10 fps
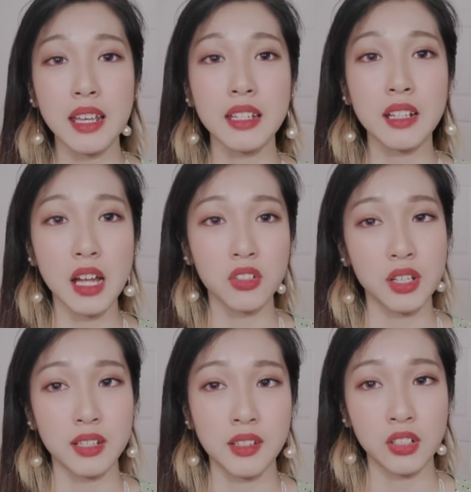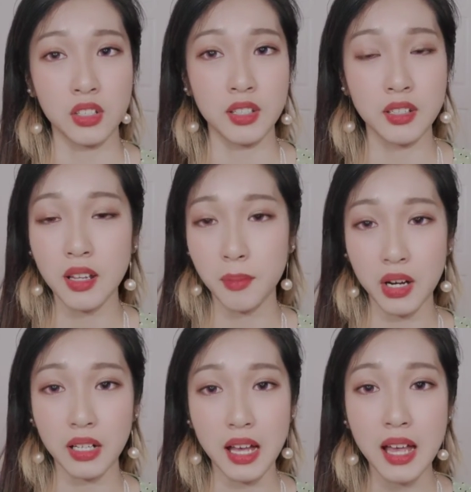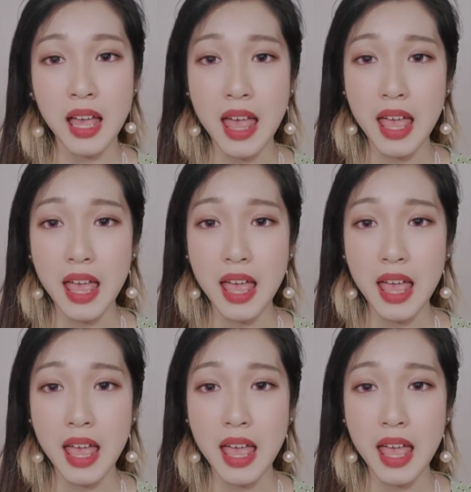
in countries such as America.